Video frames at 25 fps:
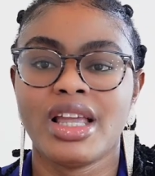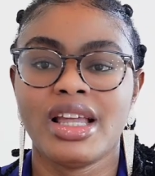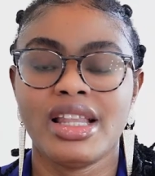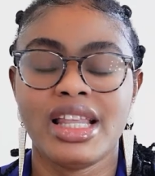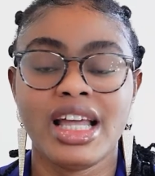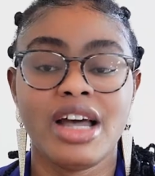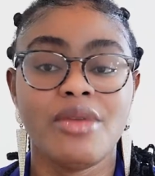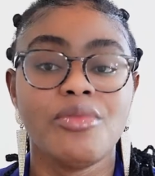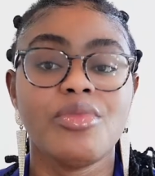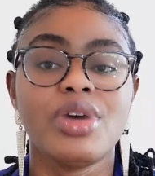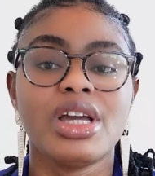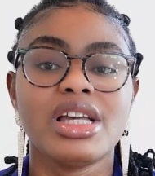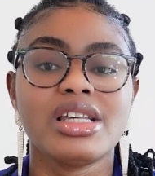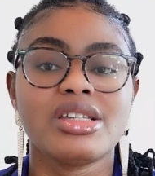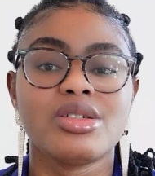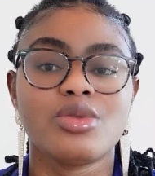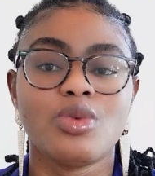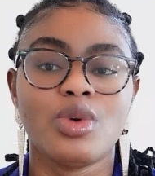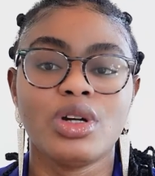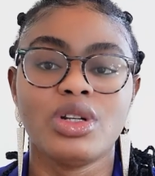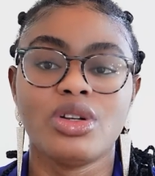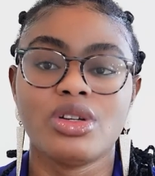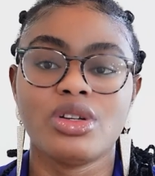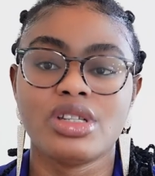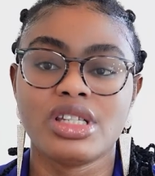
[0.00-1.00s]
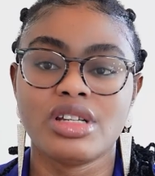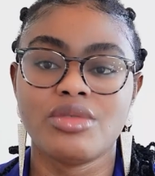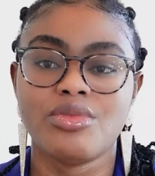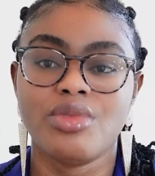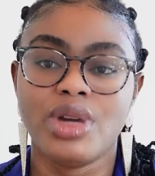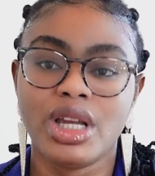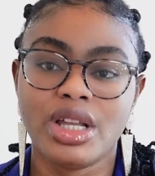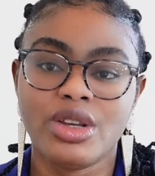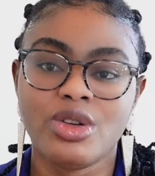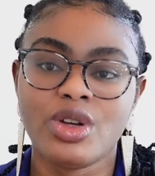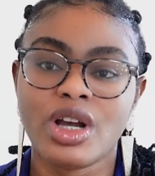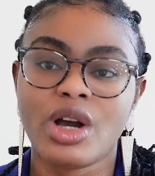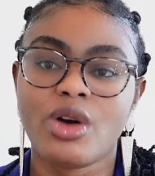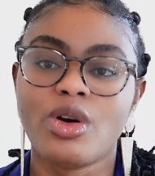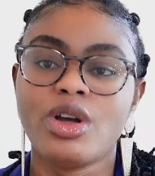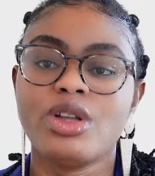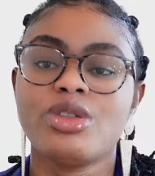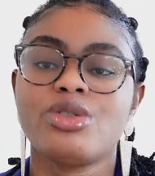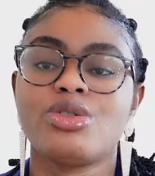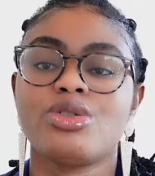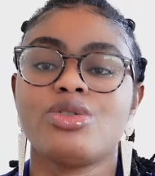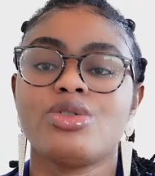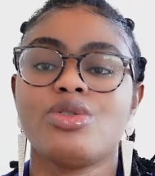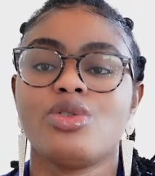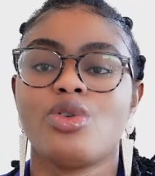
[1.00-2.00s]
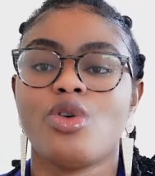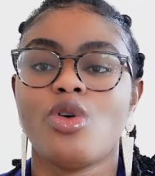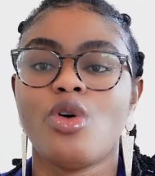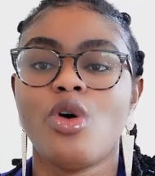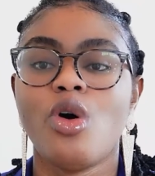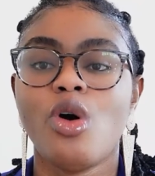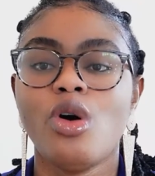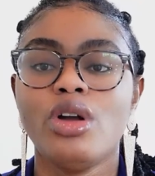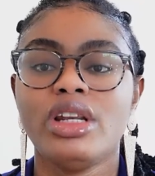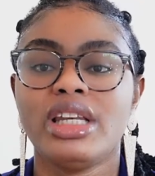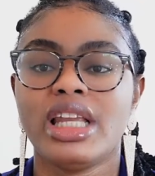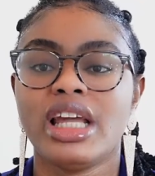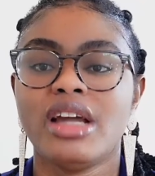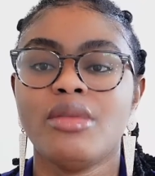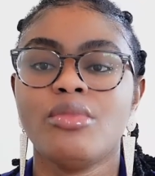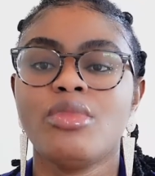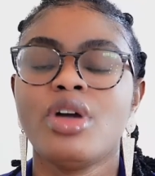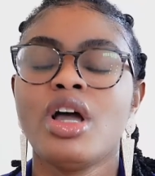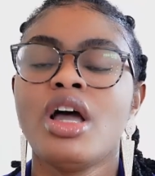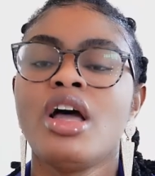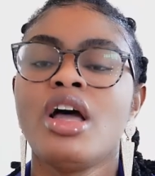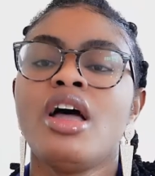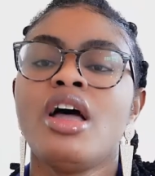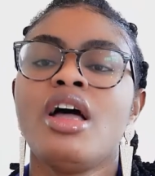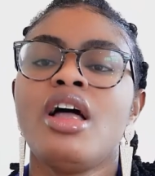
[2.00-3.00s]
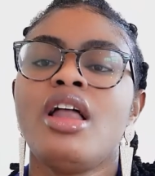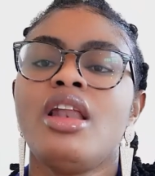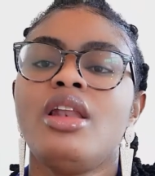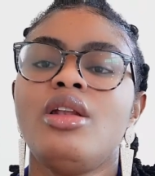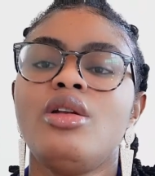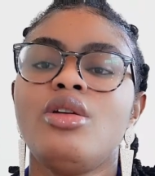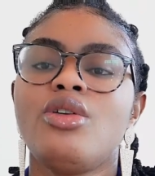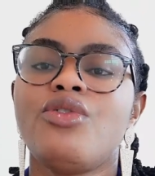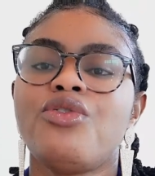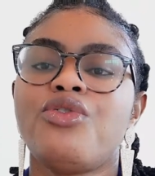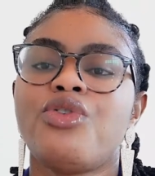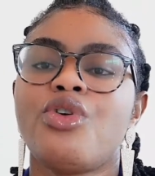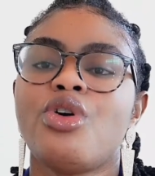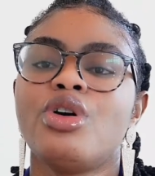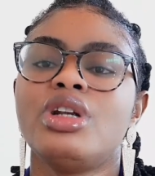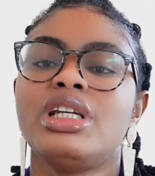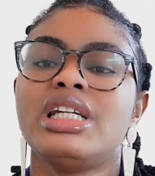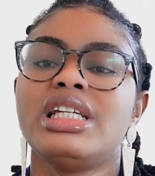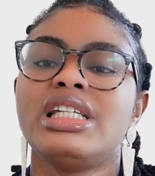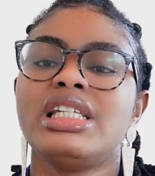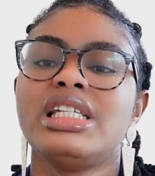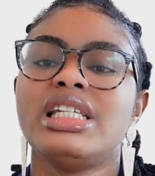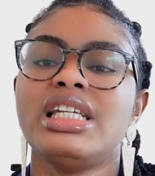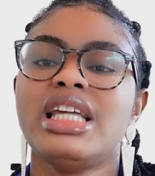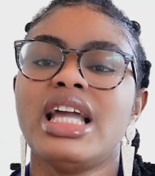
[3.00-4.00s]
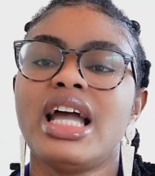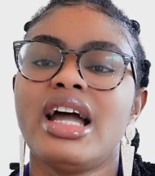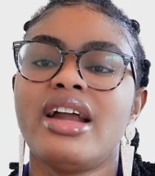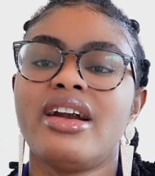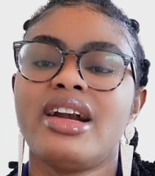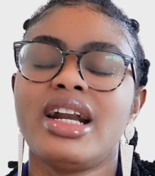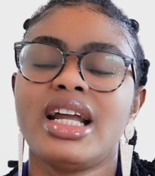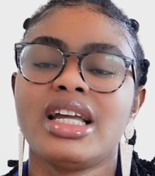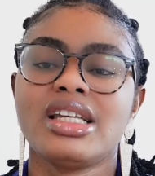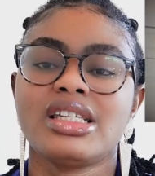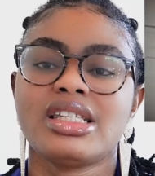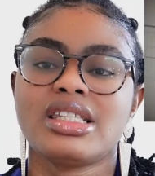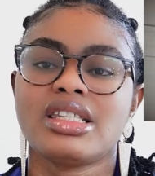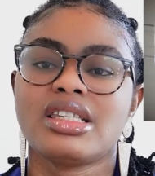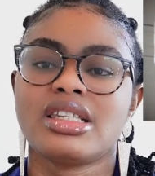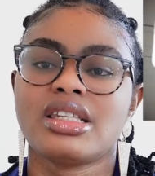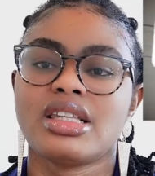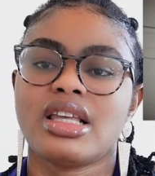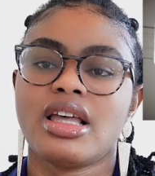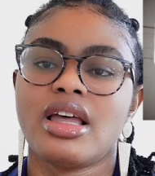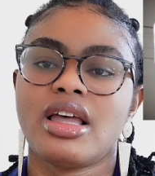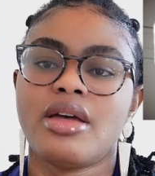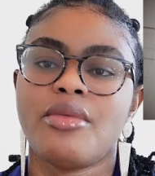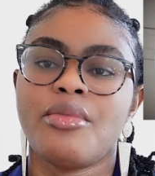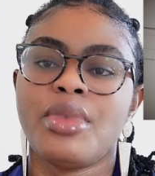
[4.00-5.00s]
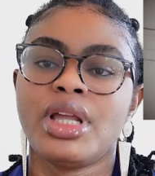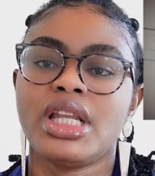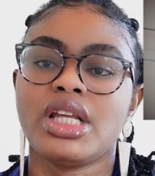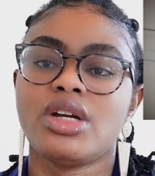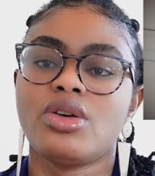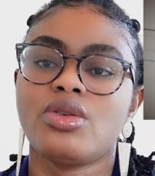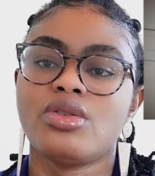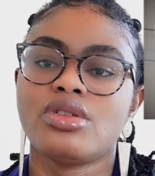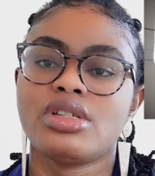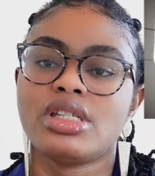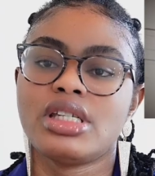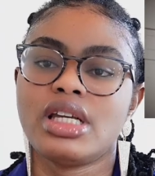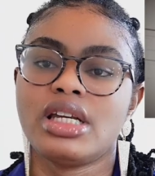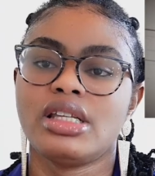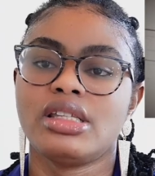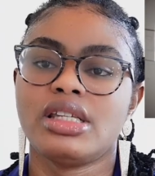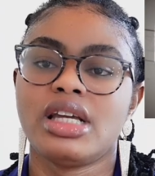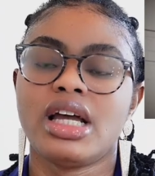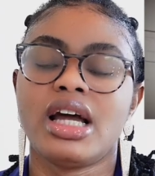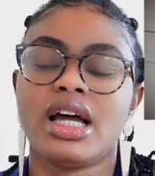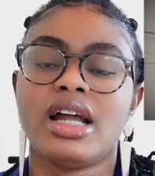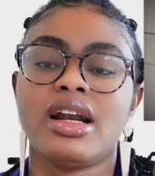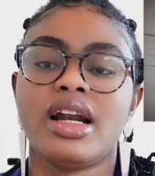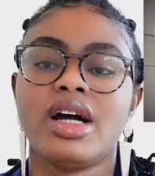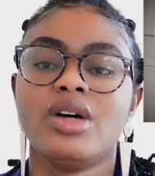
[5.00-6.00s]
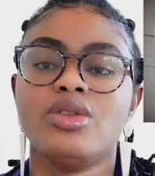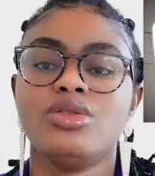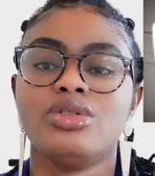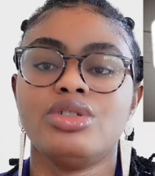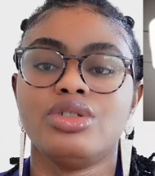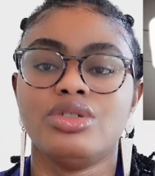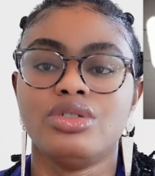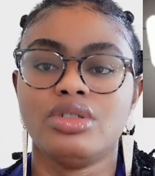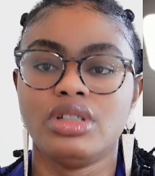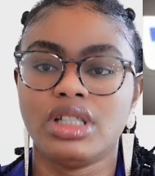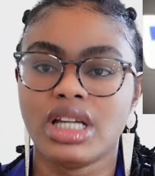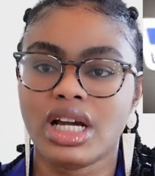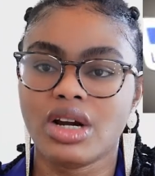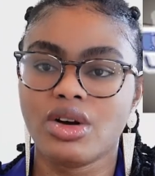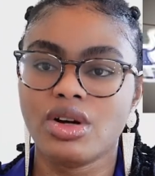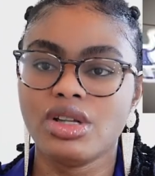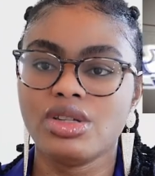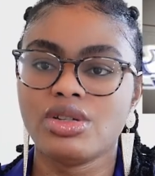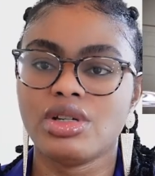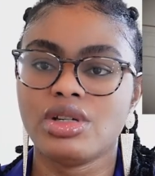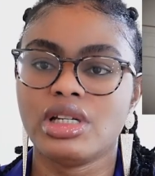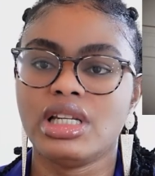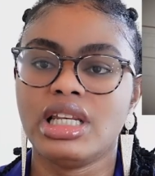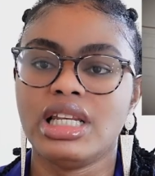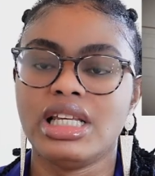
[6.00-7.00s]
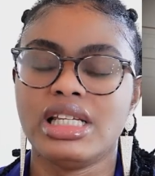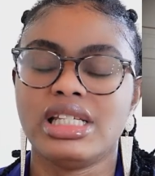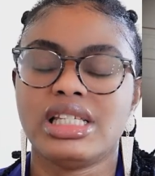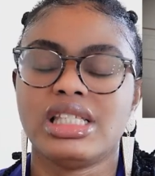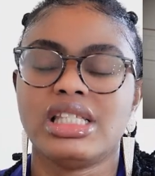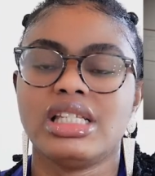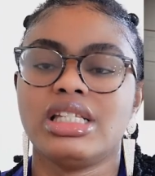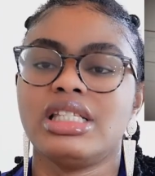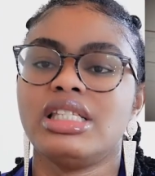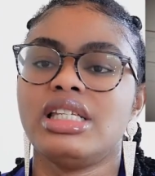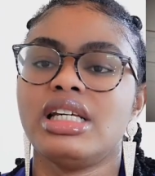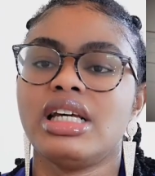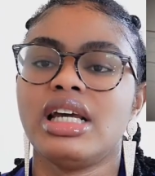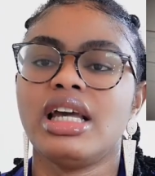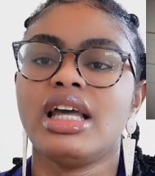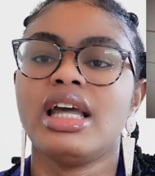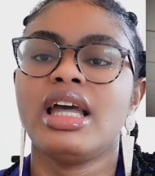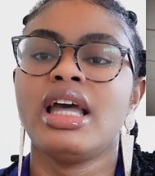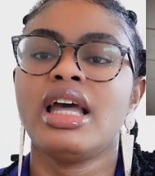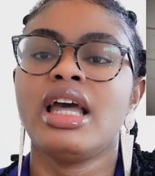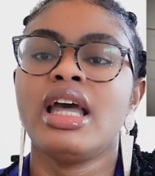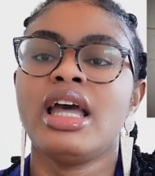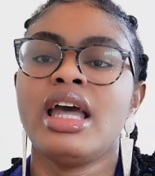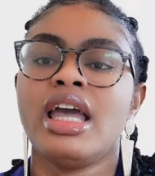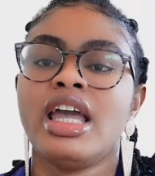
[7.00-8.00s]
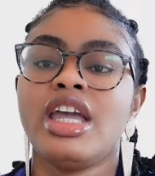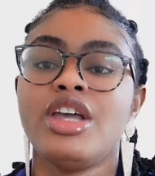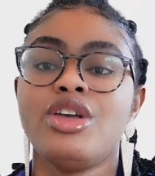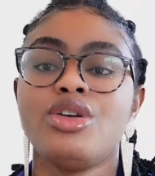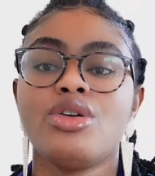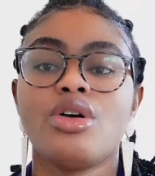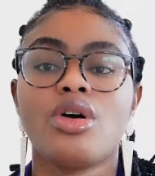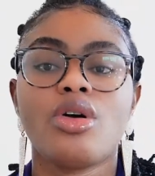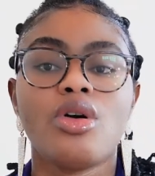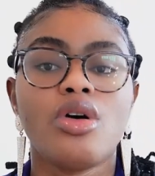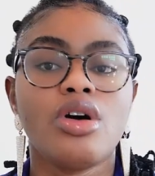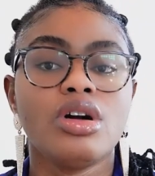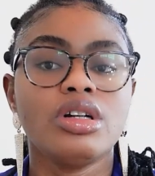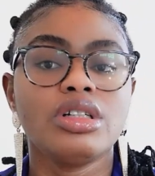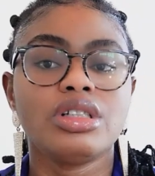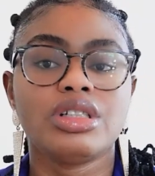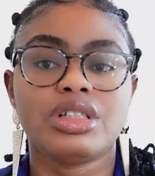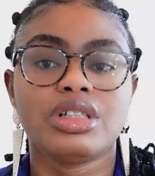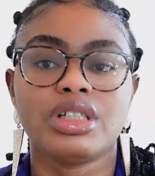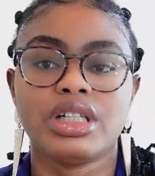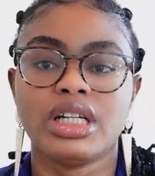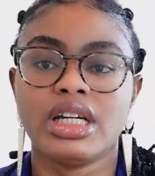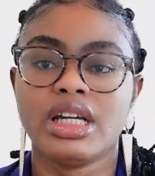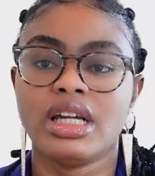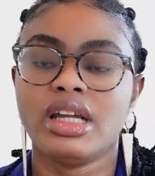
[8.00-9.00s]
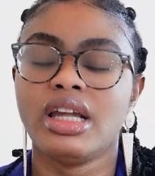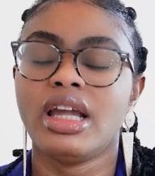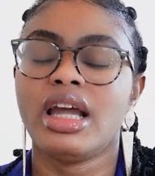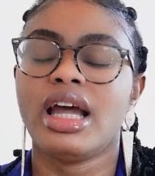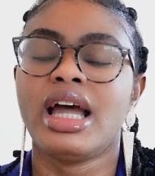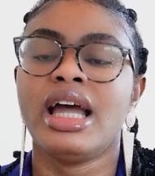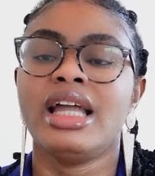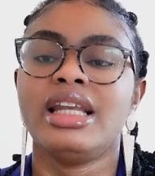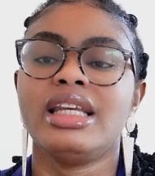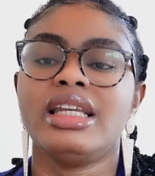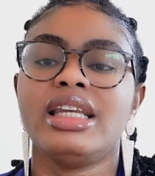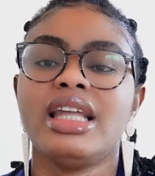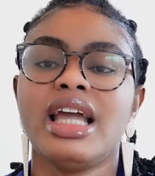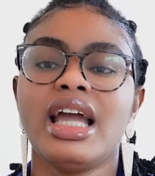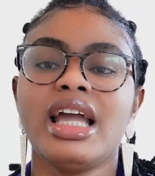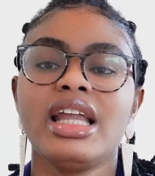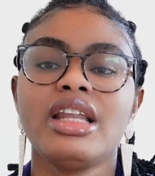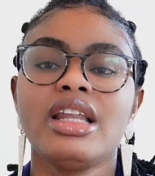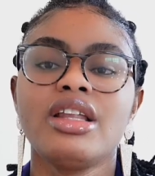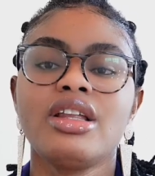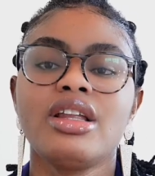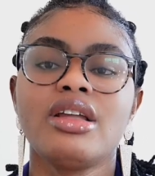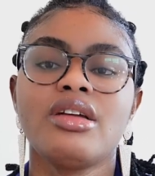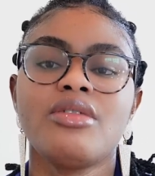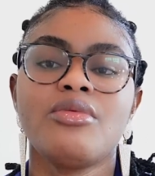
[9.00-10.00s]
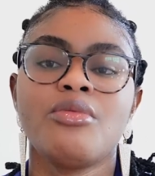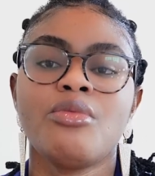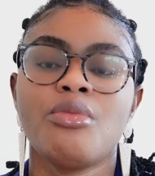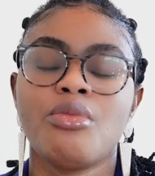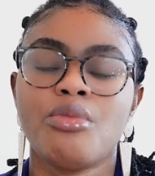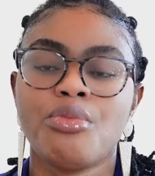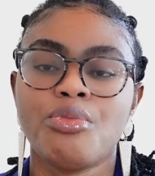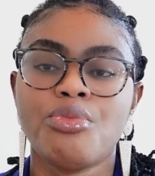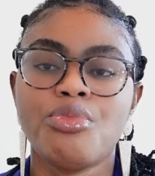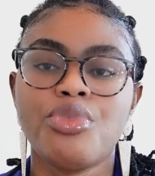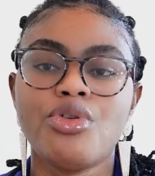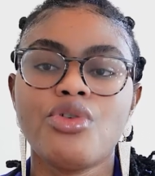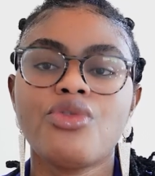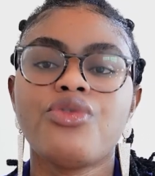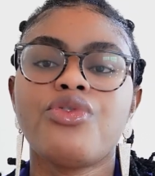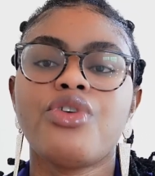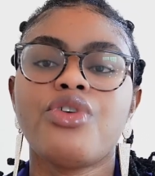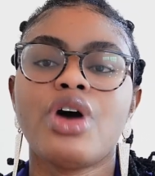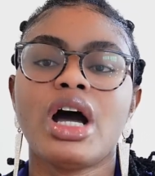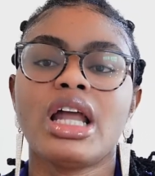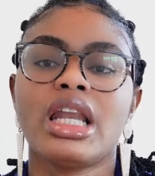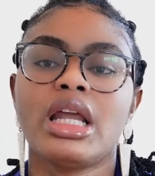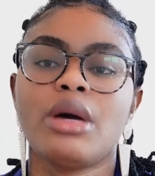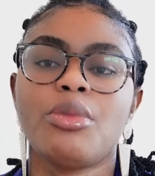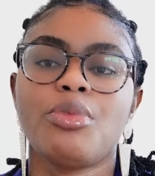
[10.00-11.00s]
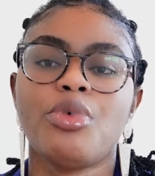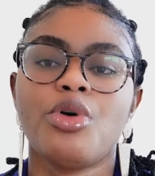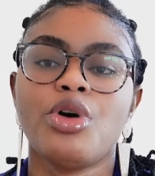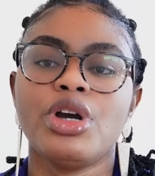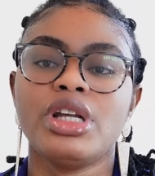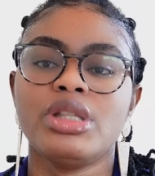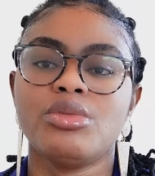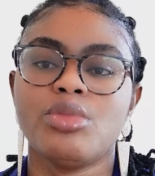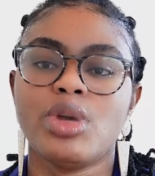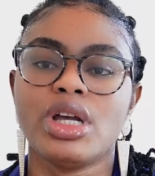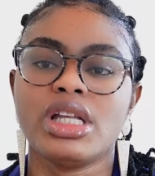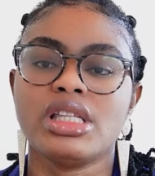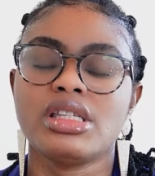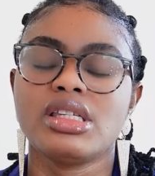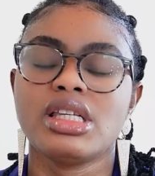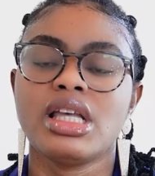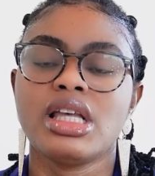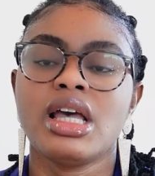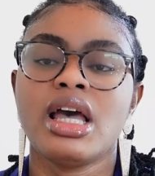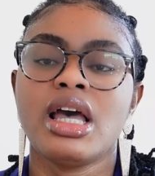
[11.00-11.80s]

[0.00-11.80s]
That means, what does it mean? You're going to call them, look for the nearest medical center around you. They're going to list it there in your country, and then book for an appointment.